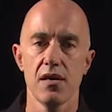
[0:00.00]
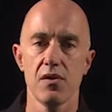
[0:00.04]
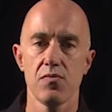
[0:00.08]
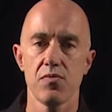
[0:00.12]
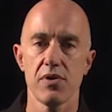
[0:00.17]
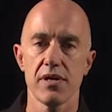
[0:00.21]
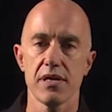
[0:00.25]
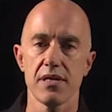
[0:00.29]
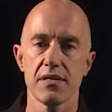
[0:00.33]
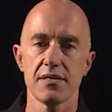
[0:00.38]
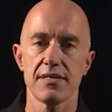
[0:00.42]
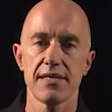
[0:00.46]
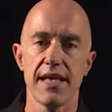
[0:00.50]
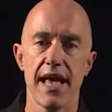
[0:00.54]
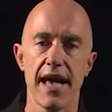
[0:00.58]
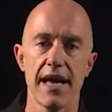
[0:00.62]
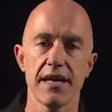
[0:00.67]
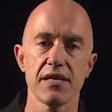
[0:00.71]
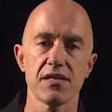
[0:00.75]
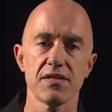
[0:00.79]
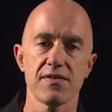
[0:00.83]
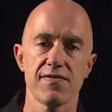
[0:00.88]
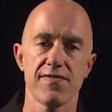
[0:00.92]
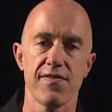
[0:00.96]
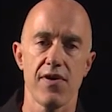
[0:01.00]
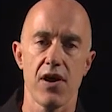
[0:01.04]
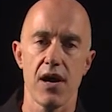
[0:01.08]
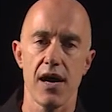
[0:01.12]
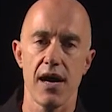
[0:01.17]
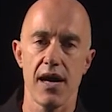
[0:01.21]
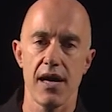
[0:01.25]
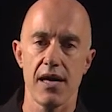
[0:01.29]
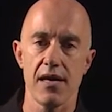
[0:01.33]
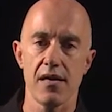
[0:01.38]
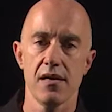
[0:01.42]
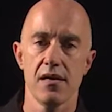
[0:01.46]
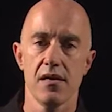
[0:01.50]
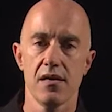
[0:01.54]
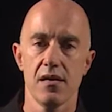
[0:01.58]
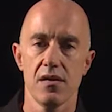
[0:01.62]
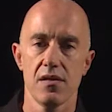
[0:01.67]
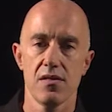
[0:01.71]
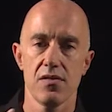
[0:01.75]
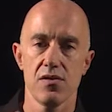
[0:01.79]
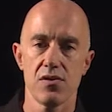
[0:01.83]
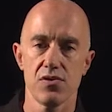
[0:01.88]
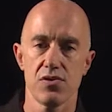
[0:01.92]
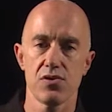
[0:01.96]
we can satisfy
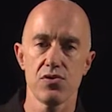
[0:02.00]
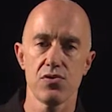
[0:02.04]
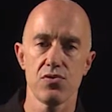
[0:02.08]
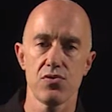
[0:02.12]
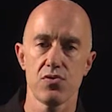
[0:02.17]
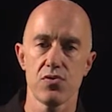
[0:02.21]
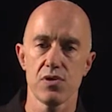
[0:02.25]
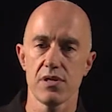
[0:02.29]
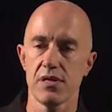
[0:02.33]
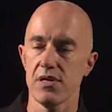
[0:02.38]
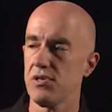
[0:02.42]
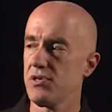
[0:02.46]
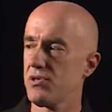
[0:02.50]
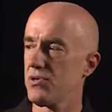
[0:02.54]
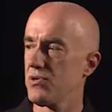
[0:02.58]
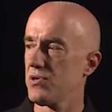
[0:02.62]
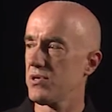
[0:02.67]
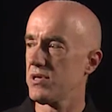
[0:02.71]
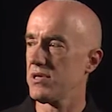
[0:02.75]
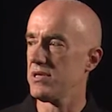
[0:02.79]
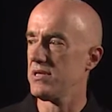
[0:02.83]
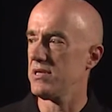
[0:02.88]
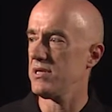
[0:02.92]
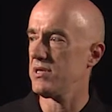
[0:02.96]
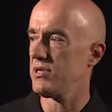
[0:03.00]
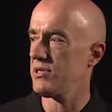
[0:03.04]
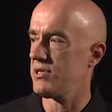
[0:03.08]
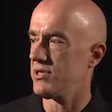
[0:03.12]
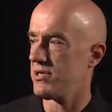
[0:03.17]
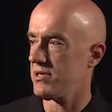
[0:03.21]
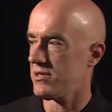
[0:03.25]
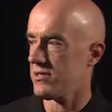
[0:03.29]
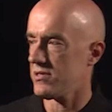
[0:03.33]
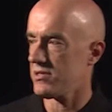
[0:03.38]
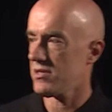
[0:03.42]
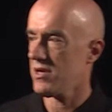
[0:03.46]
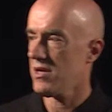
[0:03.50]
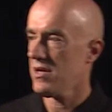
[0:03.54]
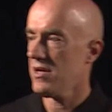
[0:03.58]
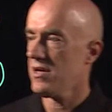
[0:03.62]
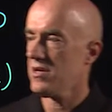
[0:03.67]
the two initial conditions.